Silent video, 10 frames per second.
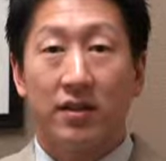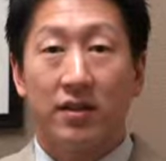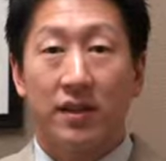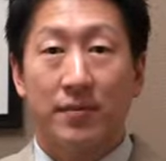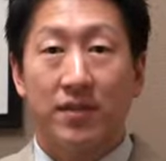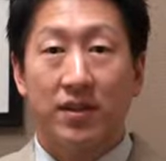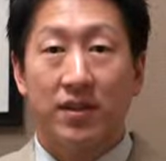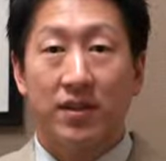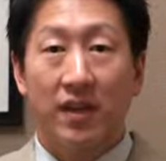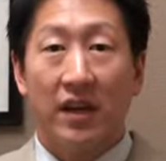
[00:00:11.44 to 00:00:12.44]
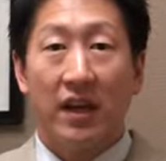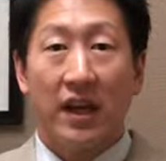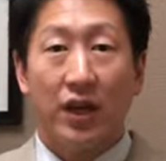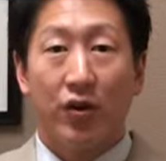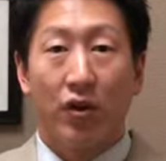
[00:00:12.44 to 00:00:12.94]
substance
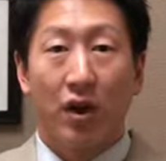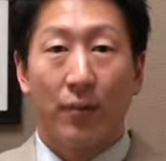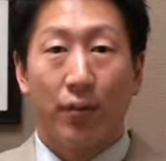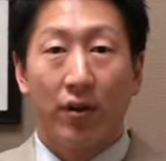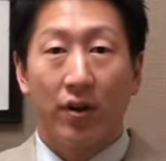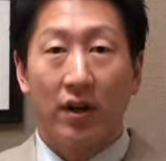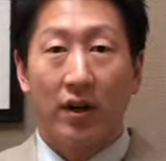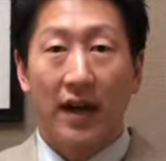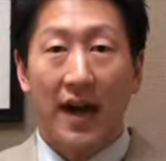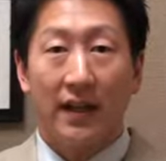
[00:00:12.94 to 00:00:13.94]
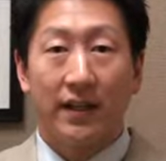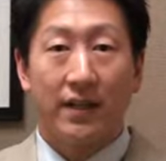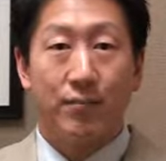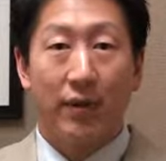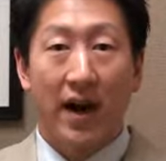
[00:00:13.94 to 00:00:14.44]
in your upper uh, eyelid
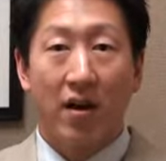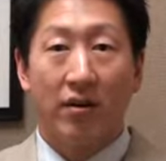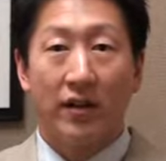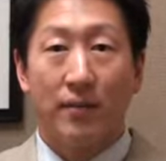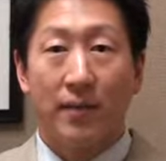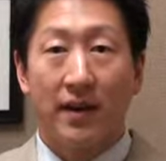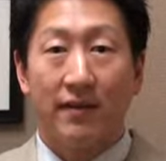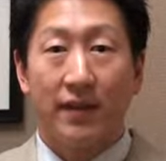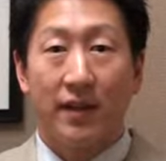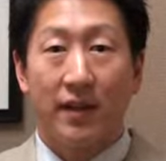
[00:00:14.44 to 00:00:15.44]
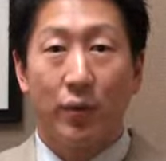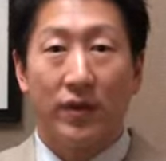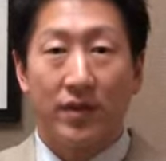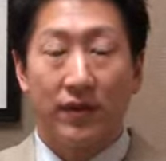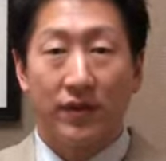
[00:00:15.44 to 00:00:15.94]
and brow can benefit and what
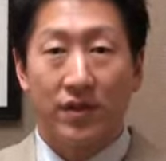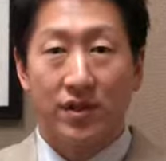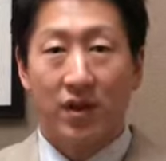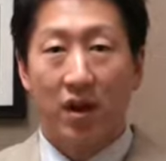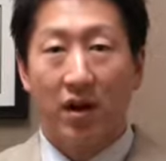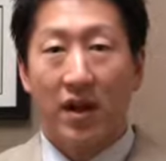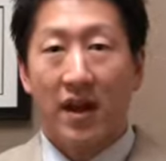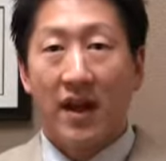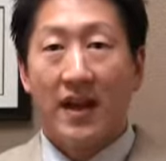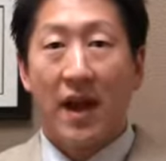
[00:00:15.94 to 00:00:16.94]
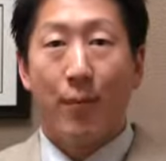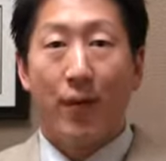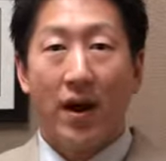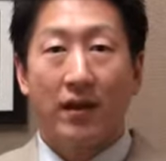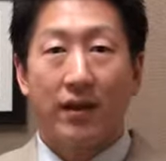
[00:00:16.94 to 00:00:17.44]
the differences are. Now,
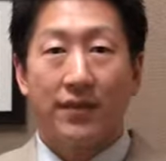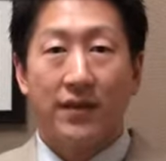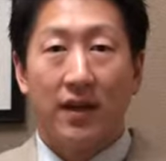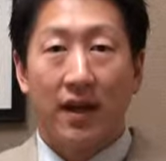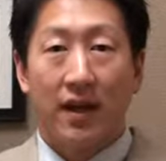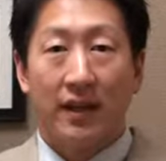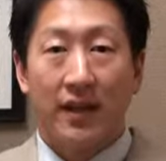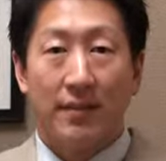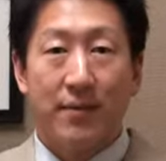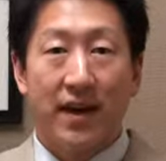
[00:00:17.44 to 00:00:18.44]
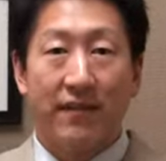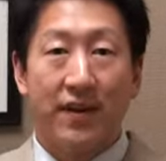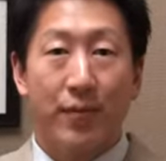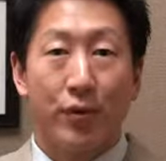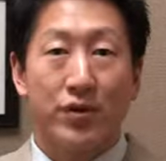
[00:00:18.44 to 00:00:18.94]
brow lift uh, can
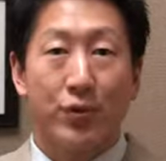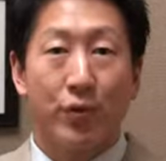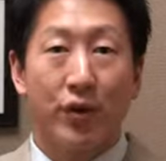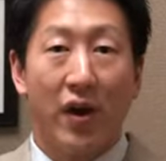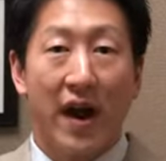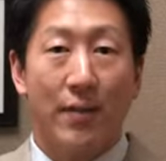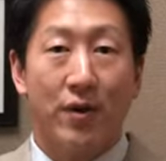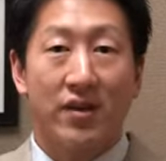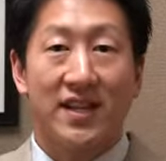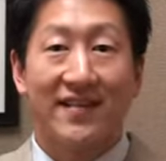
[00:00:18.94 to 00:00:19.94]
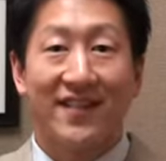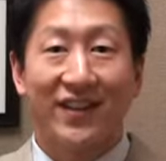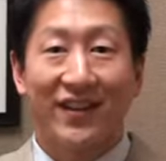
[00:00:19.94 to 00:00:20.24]
benefit a person when their eyebrows have,